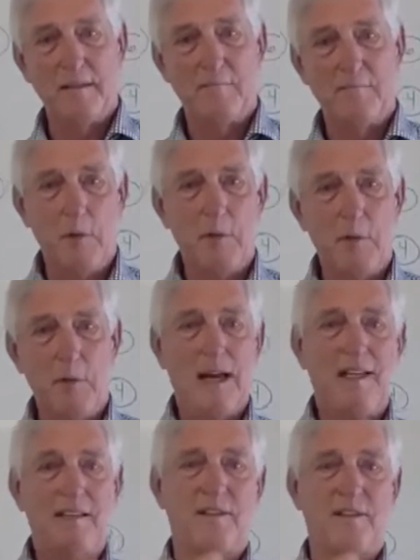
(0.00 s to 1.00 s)

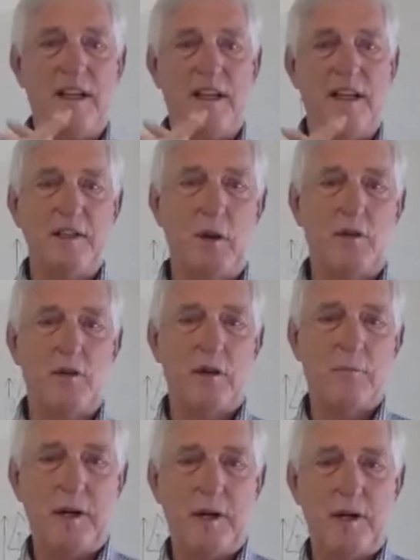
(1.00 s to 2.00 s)
mobilize the feelings over
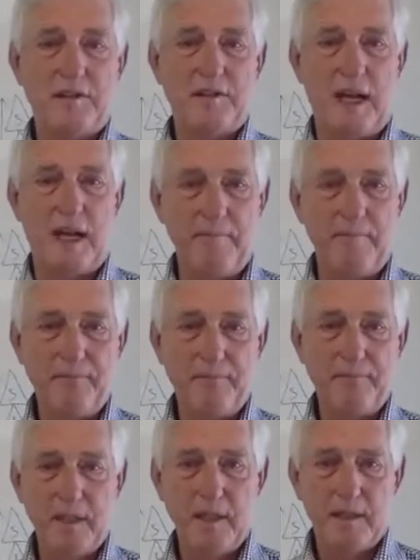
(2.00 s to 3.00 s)
a period of time,
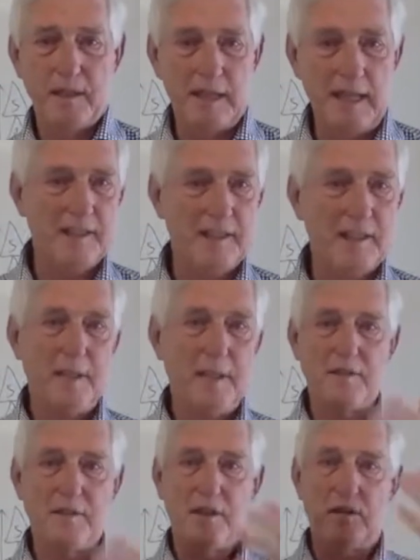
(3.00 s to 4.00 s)
link them
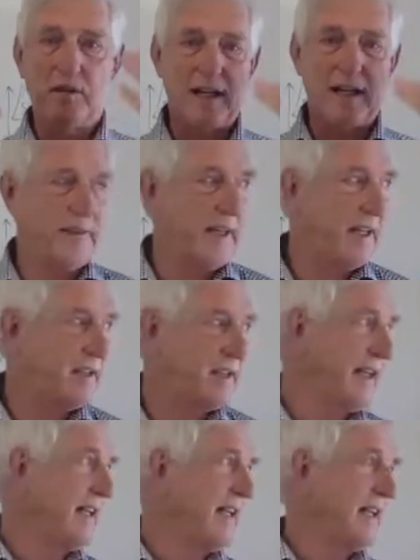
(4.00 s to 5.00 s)
into your
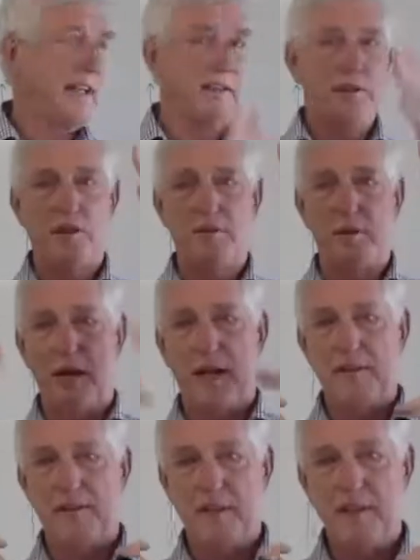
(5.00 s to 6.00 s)
activities, link it into your
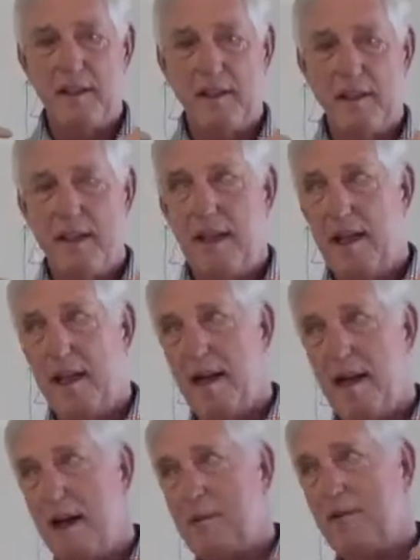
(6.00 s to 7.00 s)
breath, and
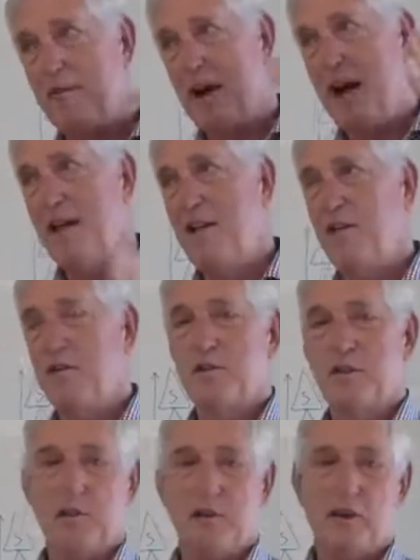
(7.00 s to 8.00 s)
I'm inviting you
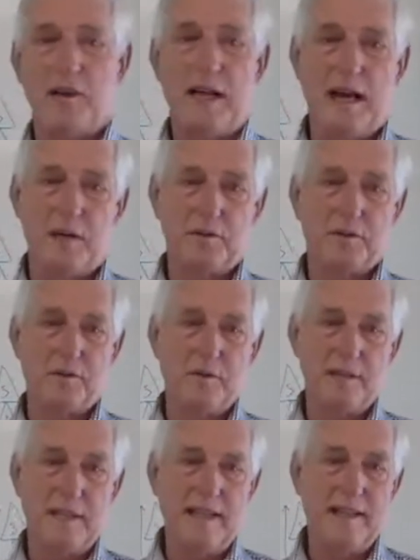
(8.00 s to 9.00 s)
to learn how to
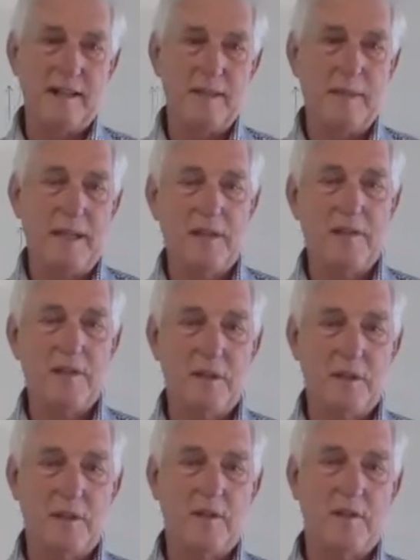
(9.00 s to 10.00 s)
link them
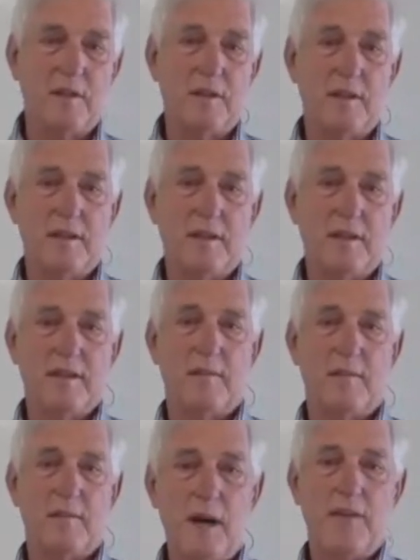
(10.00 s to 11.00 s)
into
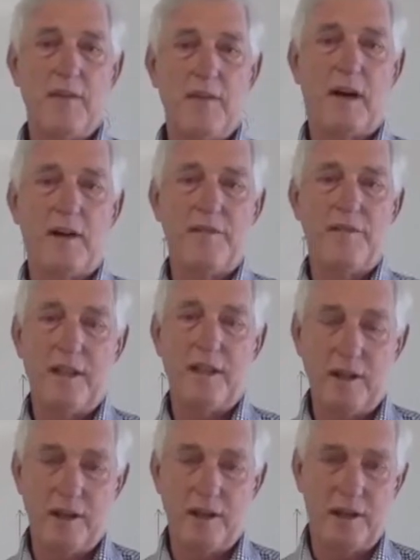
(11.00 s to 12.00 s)
the month of the
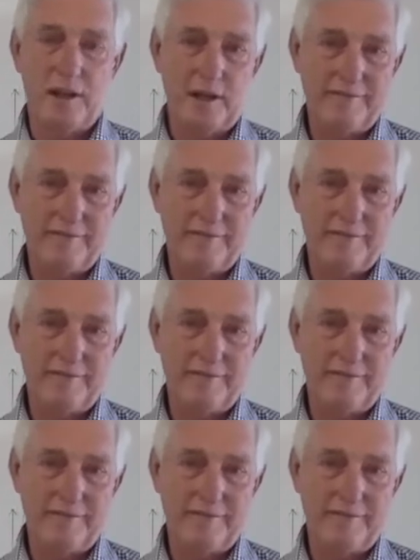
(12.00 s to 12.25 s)
year.